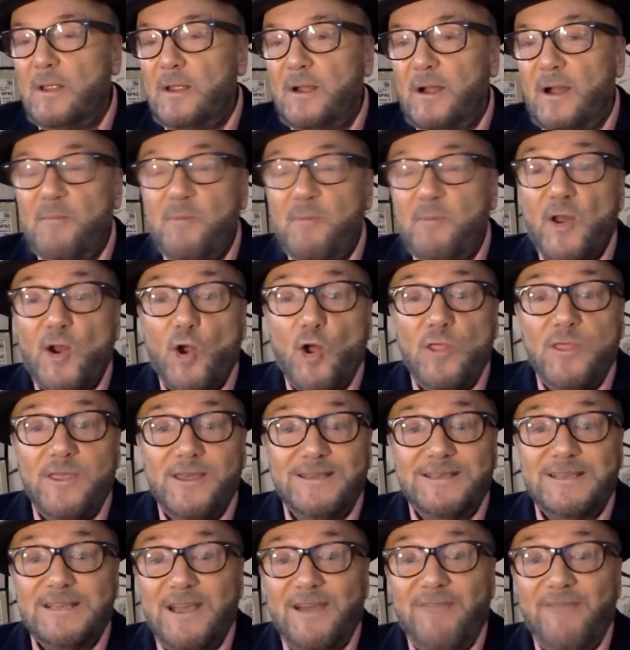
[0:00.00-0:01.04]
but on
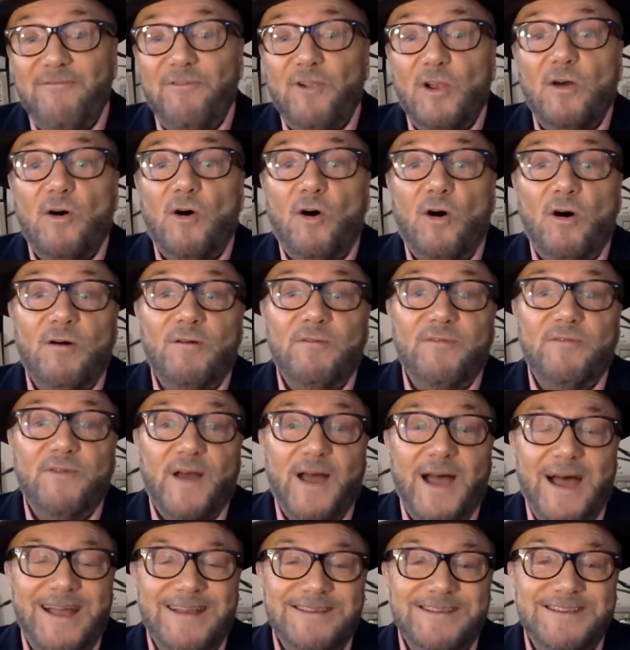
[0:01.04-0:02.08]
this level of
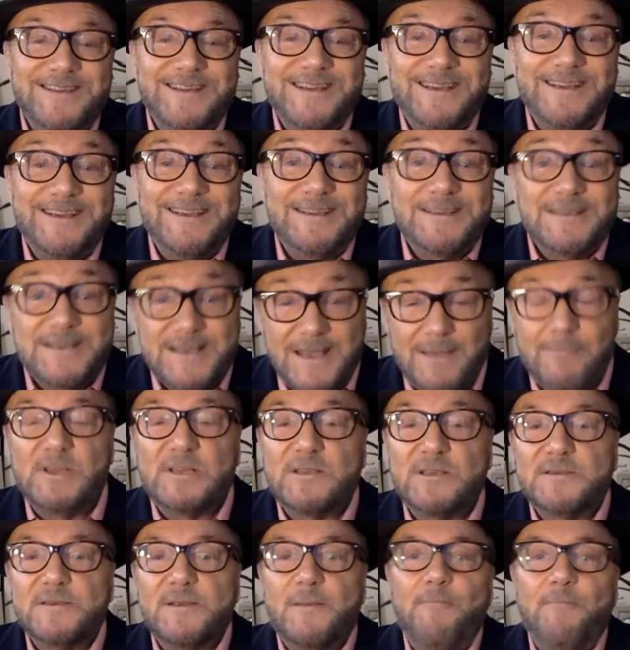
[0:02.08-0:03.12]

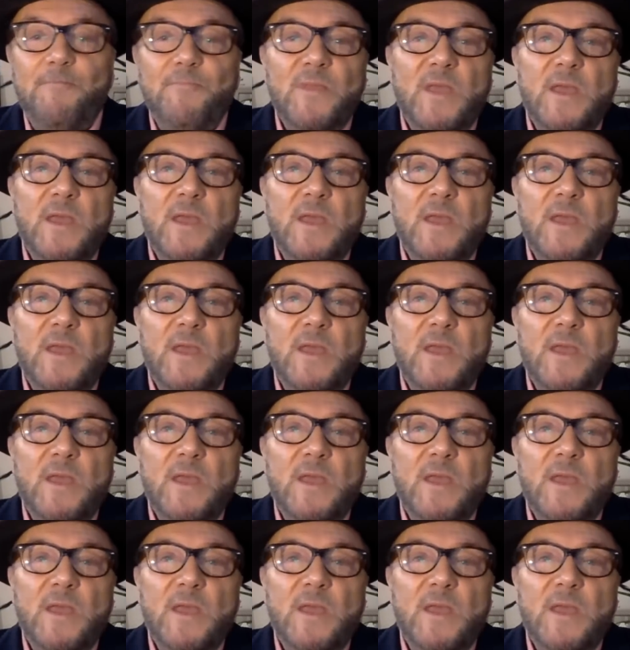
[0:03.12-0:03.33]
anti-Semitism.